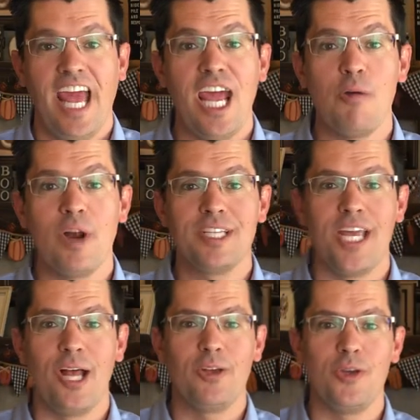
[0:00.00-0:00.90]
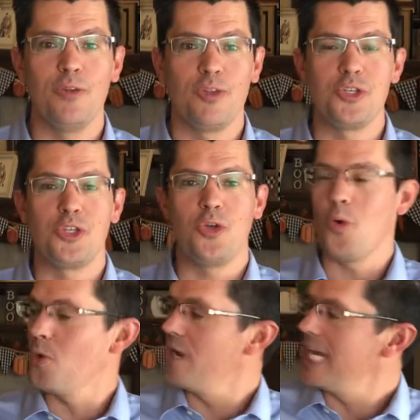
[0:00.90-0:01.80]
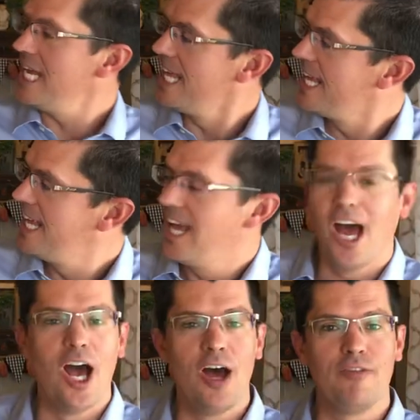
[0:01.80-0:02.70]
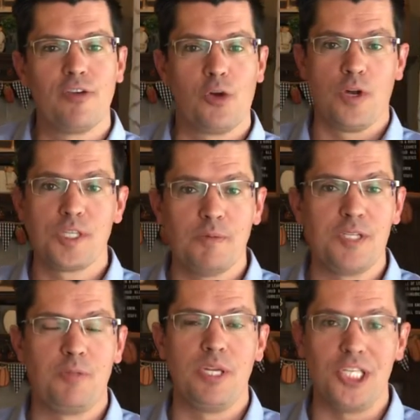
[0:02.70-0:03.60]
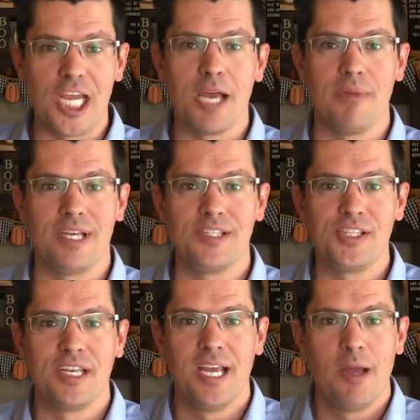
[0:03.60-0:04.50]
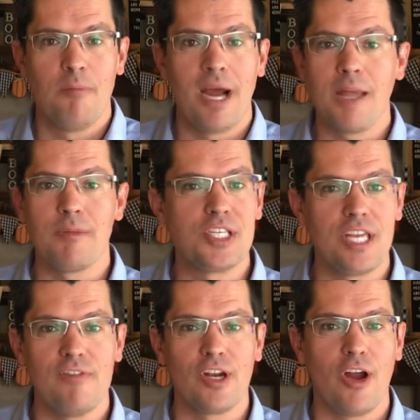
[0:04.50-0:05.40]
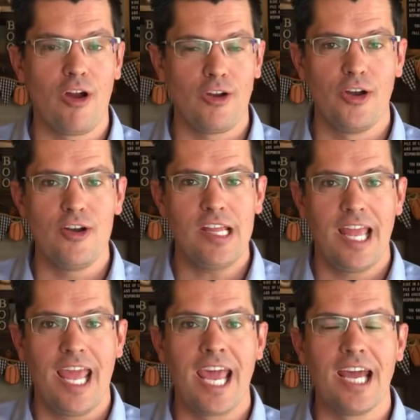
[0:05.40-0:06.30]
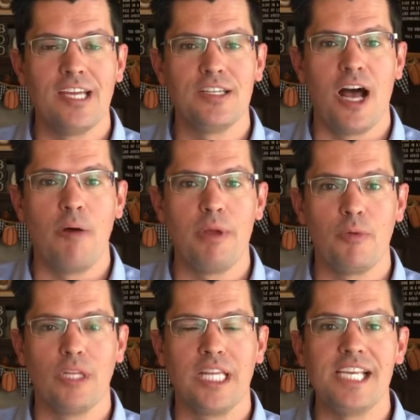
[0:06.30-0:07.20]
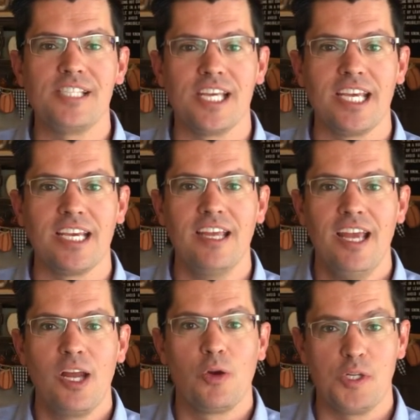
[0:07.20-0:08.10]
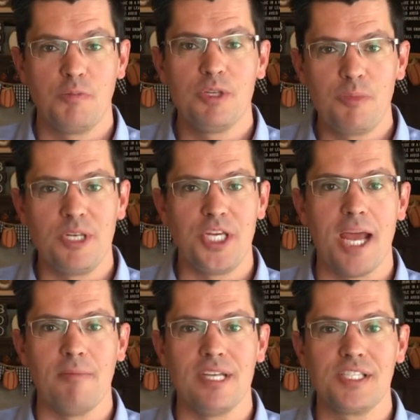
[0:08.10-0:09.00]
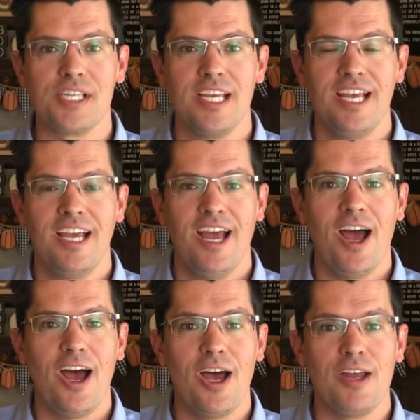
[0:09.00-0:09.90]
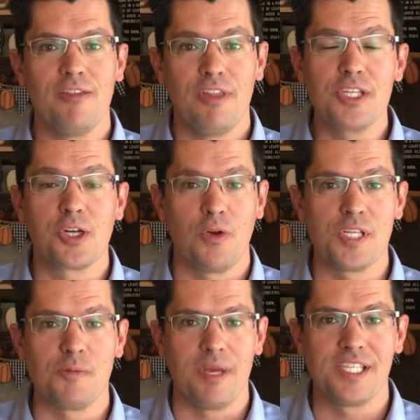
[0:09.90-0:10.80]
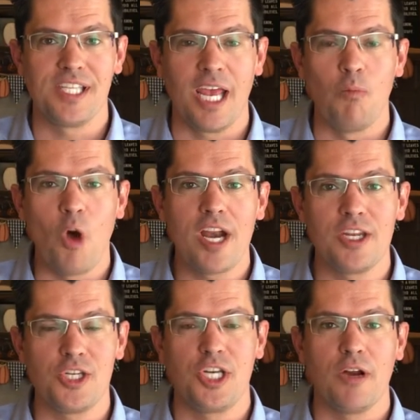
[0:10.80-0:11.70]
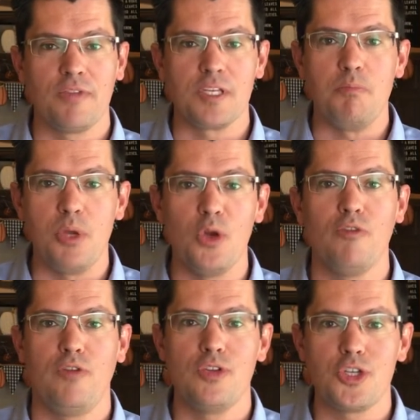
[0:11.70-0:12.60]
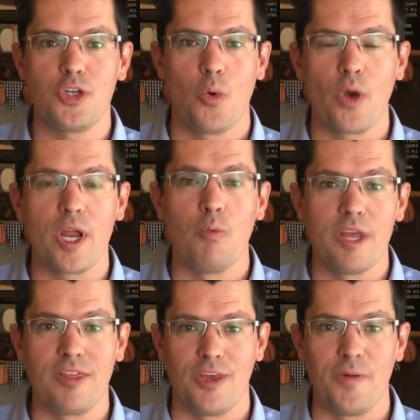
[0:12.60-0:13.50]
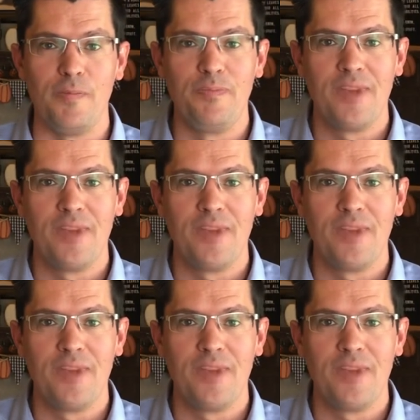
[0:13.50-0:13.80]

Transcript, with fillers: Hey, I want to tell you the story of Christmas Pajamas. My name is Stephen Gardner, and I'll be releasing Christmas Pajamas uh, this Christmas, and wanted to share this beautiful story with you.